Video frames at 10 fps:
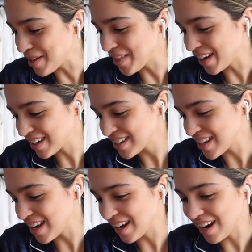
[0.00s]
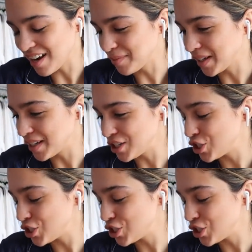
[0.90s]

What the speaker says: The next thing I'm gonna